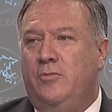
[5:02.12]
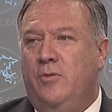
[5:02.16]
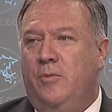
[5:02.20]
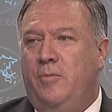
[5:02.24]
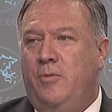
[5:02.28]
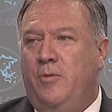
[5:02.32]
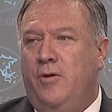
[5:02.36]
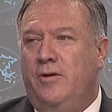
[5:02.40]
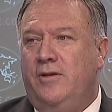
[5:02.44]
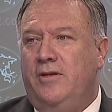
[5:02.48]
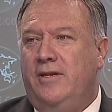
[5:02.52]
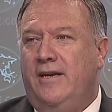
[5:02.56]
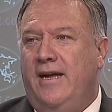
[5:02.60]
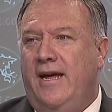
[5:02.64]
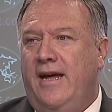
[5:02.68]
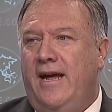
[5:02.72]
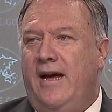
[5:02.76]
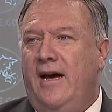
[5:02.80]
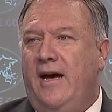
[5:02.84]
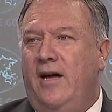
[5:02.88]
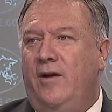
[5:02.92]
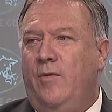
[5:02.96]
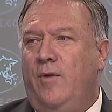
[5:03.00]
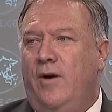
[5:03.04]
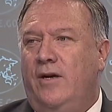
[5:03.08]
report today
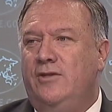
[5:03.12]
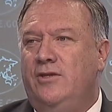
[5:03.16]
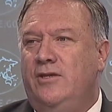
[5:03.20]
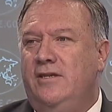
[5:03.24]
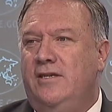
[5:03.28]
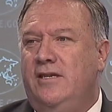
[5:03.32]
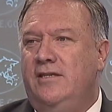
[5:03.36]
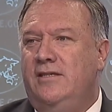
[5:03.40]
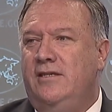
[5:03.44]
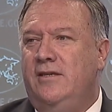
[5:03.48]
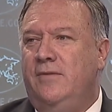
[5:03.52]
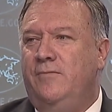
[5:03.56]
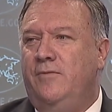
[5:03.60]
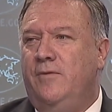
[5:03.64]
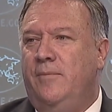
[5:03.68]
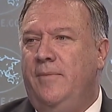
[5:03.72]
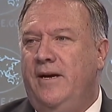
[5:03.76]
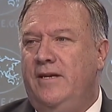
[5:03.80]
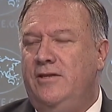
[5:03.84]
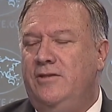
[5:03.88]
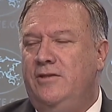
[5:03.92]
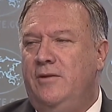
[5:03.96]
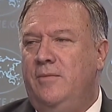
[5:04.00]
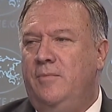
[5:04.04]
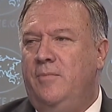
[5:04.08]
on Russian
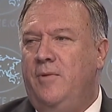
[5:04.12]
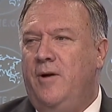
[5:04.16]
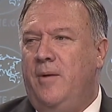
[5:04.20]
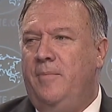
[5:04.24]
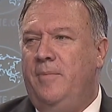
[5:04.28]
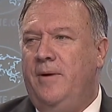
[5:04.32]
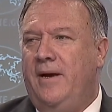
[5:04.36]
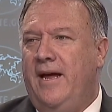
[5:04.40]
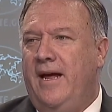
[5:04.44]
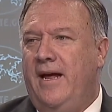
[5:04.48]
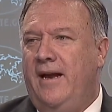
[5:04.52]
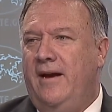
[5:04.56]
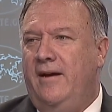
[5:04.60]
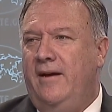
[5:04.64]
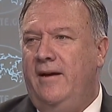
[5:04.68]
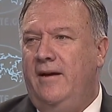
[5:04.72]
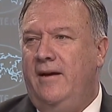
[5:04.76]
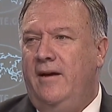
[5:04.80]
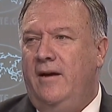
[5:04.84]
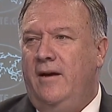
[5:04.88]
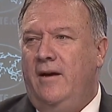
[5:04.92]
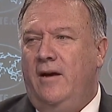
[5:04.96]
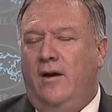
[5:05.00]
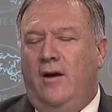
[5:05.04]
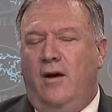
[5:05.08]
disinformation and propaganda
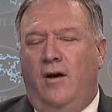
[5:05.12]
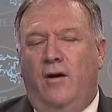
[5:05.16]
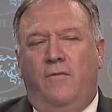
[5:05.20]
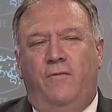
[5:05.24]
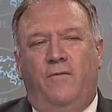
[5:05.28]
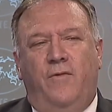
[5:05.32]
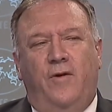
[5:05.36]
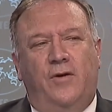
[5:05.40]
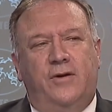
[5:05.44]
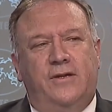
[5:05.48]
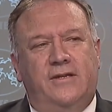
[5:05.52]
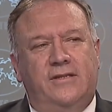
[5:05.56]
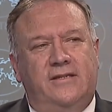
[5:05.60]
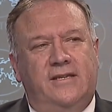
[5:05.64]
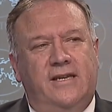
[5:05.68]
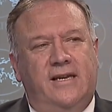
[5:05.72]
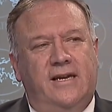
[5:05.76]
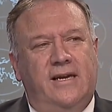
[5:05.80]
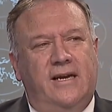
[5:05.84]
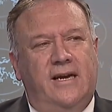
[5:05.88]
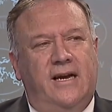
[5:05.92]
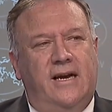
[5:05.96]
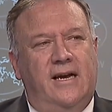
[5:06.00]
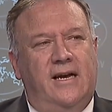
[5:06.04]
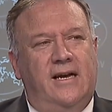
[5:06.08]

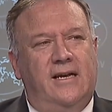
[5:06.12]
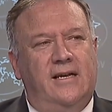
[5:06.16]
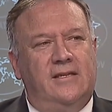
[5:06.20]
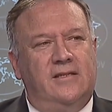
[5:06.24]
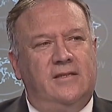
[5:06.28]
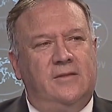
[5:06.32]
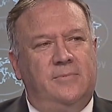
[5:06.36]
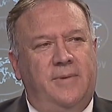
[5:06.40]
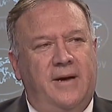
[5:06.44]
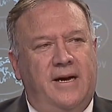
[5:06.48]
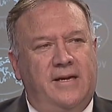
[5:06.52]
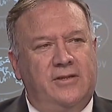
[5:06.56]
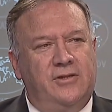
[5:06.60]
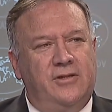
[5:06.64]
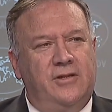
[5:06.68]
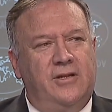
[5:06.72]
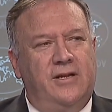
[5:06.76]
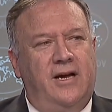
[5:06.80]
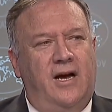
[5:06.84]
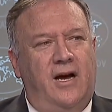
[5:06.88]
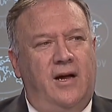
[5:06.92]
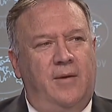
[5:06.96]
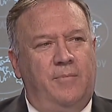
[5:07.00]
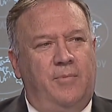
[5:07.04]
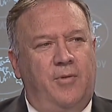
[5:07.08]
focusing especially
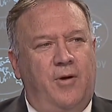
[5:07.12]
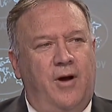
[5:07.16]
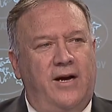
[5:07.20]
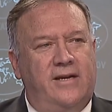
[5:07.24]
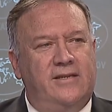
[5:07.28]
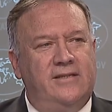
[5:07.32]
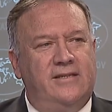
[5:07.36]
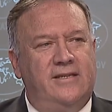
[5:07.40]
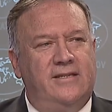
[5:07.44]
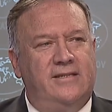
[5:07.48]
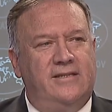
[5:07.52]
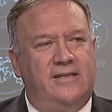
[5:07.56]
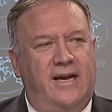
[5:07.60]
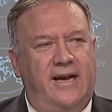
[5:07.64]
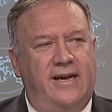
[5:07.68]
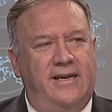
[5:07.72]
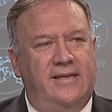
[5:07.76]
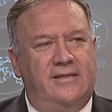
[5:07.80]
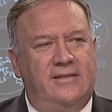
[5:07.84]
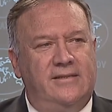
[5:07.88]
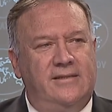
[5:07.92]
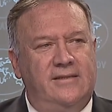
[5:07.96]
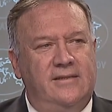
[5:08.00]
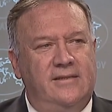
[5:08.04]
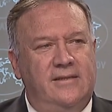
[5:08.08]
on proxy
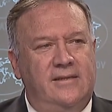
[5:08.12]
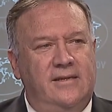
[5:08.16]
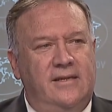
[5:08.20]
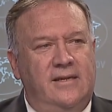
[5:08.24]
sites.